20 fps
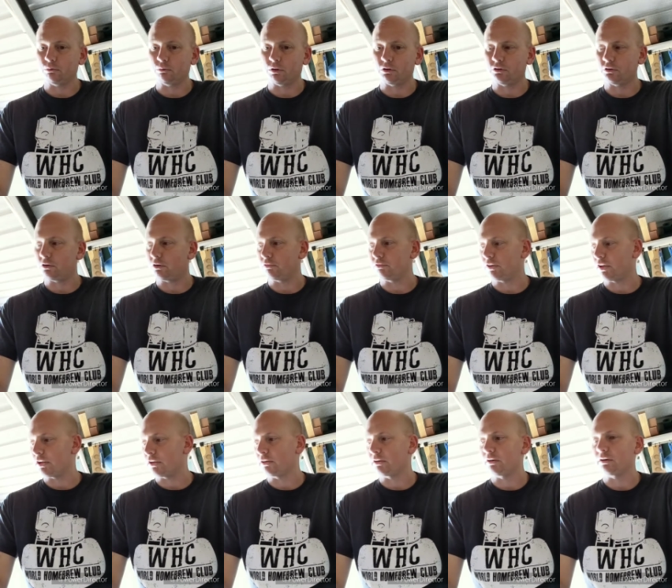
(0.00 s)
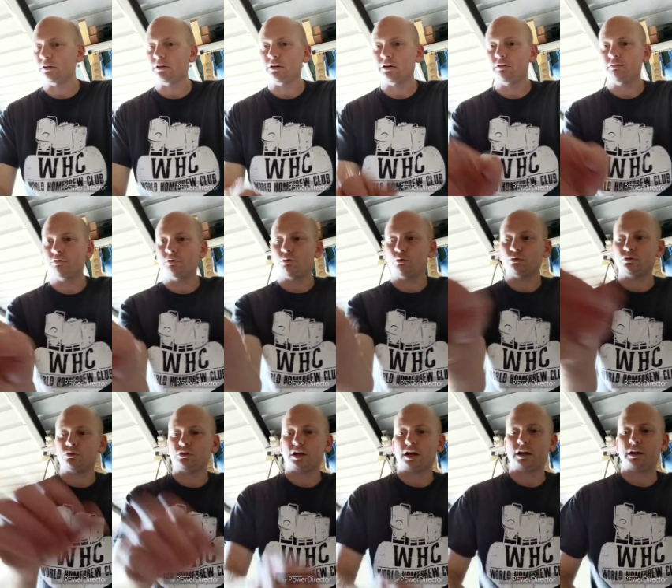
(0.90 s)
The ones that I've done, they've all
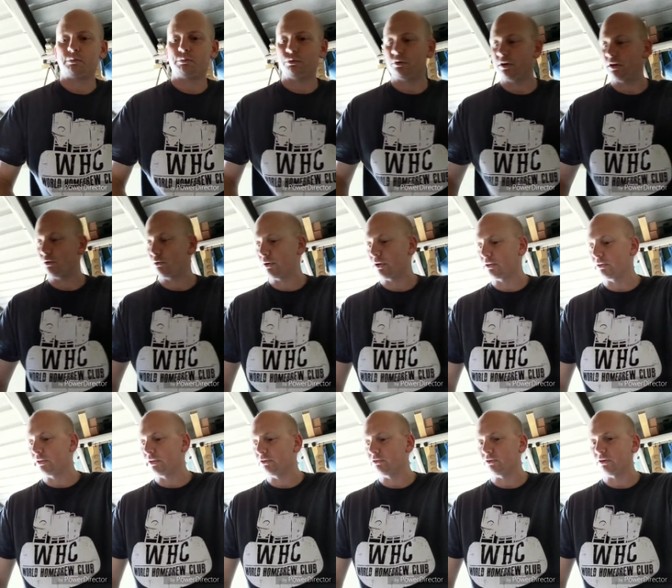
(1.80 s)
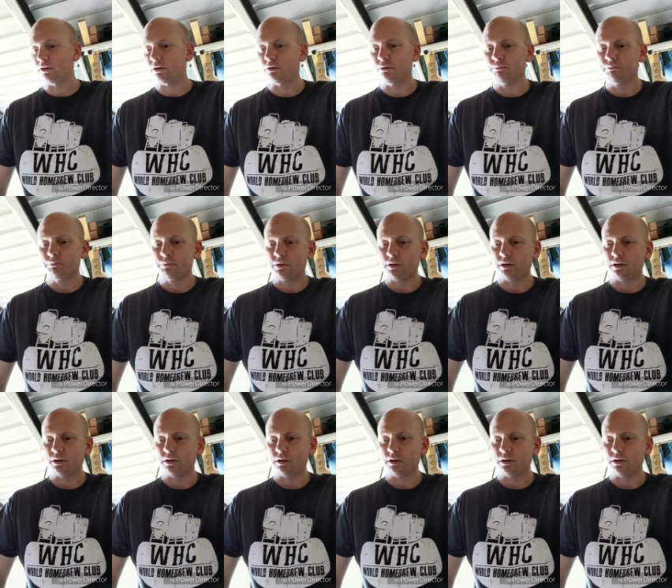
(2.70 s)
started pretty quickly, so